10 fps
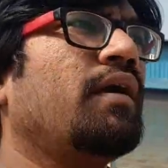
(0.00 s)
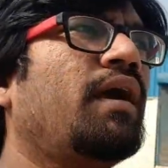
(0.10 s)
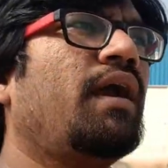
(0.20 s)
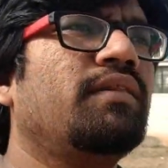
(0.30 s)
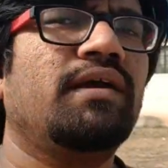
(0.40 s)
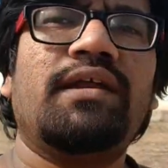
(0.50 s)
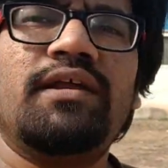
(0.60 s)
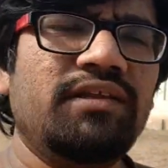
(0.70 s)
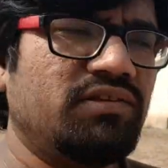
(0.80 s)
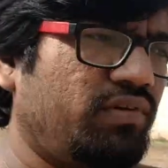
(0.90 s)
And
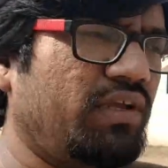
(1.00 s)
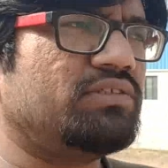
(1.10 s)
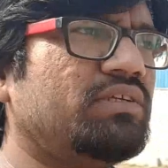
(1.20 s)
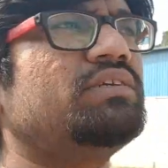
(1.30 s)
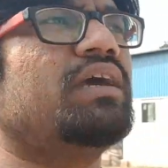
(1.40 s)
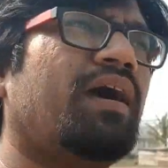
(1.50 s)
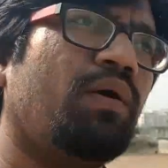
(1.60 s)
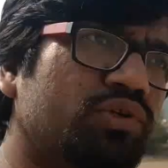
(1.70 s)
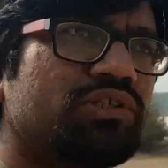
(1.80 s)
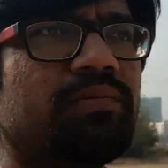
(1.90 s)
in 3G,
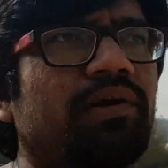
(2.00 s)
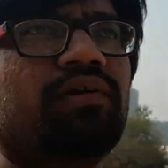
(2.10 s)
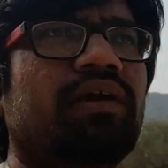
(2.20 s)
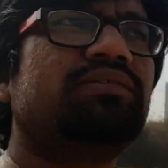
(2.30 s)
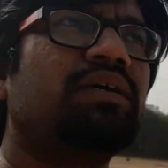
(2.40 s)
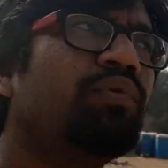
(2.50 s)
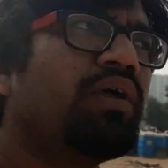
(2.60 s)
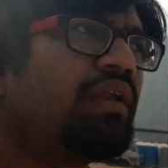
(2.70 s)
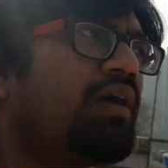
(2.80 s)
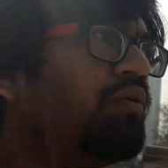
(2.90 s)
I was able to get
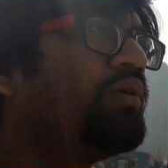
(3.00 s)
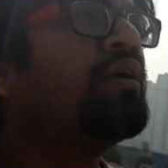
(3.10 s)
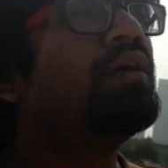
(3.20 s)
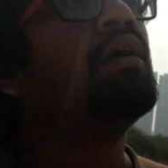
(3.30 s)
somewhere around